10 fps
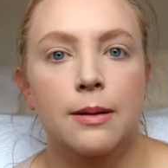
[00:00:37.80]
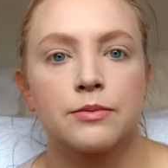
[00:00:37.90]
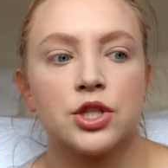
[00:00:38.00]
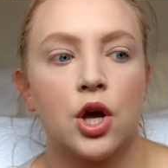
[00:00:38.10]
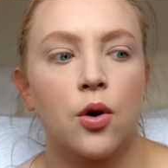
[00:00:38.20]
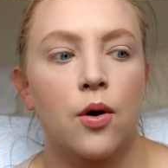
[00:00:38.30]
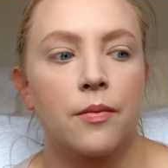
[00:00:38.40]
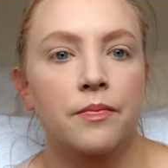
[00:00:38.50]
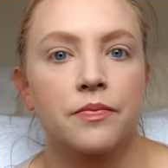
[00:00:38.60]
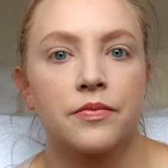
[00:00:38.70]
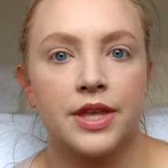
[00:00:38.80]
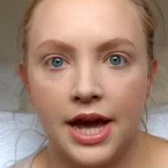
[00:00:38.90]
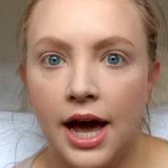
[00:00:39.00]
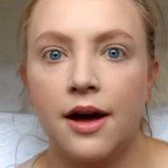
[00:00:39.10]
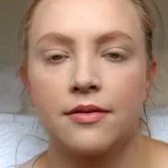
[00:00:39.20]
So
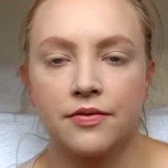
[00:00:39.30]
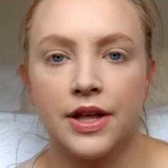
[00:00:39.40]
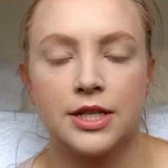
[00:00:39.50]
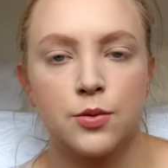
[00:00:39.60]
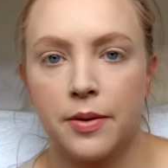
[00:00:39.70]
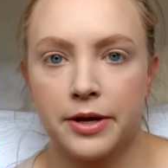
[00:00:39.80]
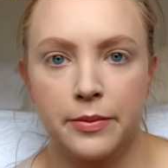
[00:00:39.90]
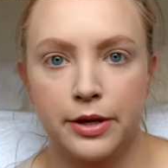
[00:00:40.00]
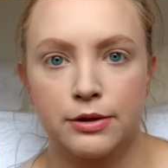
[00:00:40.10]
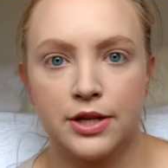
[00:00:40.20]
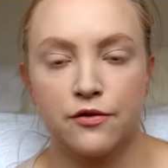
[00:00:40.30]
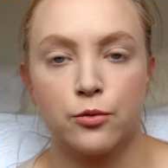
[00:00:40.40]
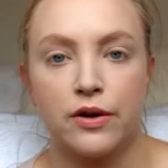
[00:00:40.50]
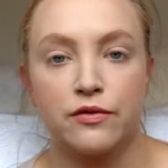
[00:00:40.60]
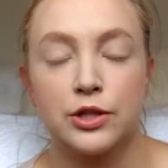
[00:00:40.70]
yeah, that's what I'm going to be using for
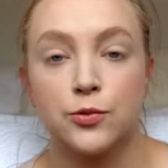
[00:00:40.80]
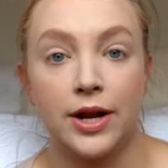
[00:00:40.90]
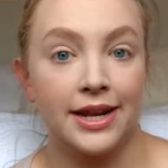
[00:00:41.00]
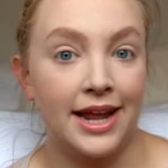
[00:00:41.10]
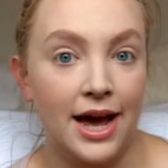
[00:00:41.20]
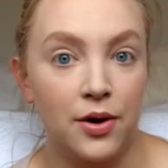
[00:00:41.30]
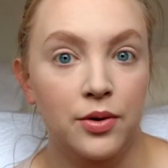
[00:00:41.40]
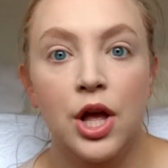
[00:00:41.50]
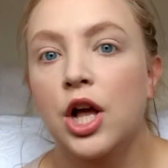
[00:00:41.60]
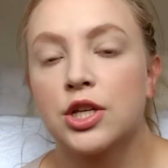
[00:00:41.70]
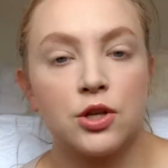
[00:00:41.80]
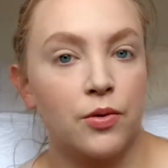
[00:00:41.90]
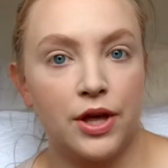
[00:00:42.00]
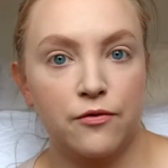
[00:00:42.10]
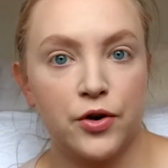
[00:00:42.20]
reference right now. So
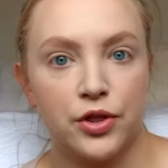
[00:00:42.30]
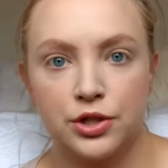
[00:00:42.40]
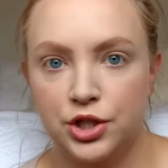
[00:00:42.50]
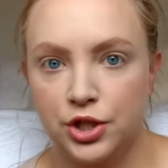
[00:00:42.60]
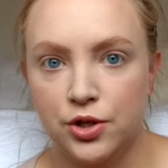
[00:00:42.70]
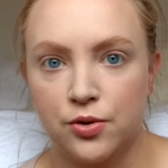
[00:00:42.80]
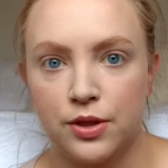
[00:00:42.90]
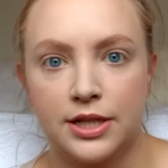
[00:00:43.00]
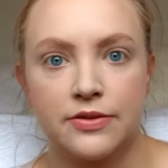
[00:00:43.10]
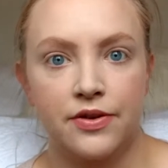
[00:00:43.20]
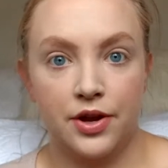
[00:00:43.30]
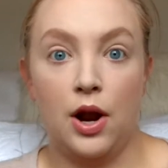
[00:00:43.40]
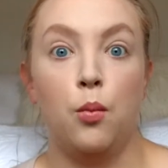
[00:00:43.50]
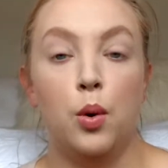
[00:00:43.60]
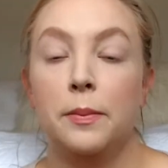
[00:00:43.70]
without further ado, let's figure
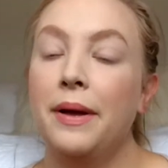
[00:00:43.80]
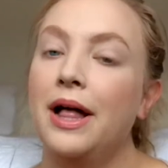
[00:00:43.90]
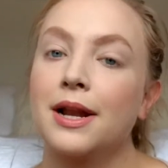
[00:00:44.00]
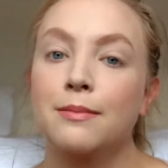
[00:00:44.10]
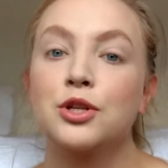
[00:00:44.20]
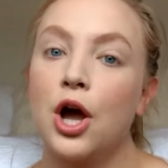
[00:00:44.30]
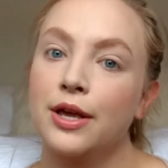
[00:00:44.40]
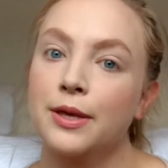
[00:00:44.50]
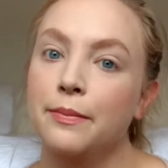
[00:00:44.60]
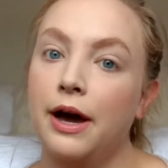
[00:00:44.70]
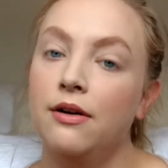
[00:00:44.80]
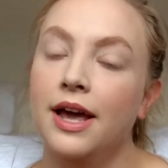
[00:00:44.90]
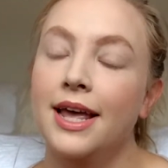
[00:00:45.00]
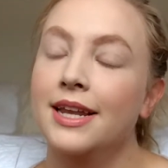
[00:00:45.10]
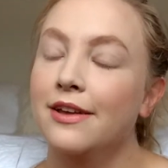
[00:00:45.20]
out what palette I'm talking about
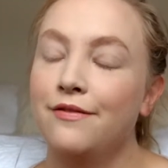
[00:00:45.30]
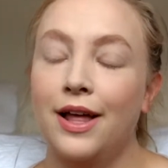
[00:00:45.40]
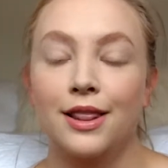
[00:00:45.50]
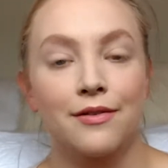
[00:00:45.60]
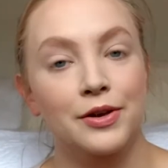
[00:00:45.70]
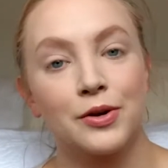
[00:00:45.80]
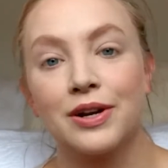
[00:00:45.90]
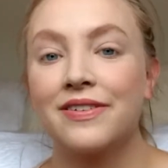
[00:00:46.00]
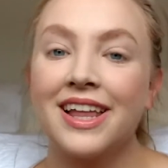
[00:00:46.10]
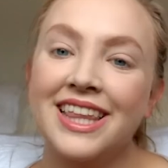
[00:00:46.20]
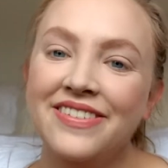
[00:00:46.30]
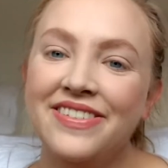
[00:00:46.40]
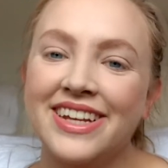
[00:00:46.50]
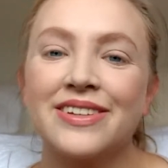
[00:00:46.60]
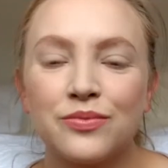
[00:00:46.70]
and if I love it or if I leave
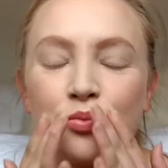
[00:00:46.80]
it.